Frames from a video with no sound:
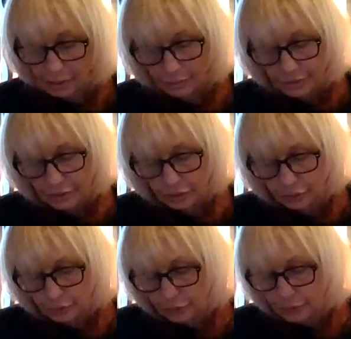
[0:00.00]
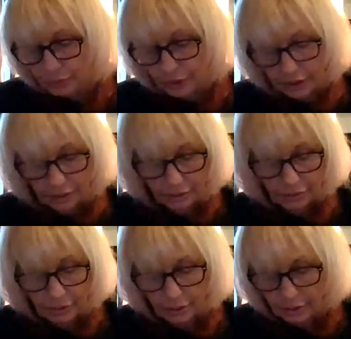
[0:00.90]
But the truth
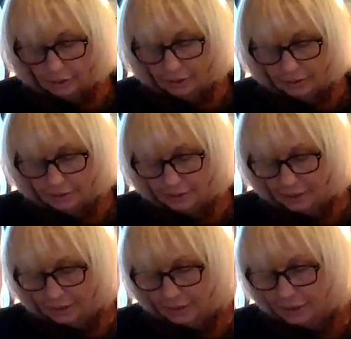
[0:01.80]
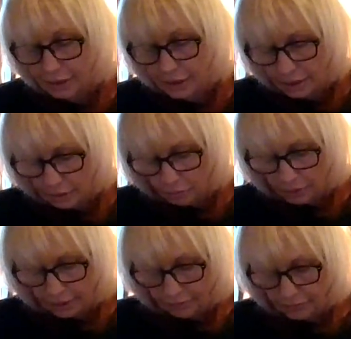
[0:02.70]
here is that
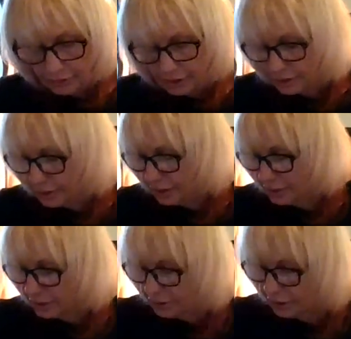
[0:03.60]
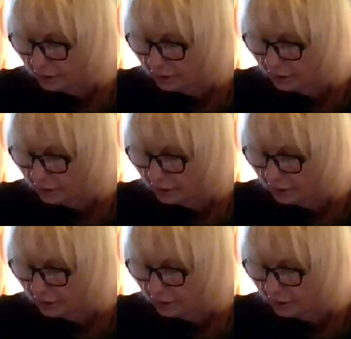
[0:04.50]
whatever this is,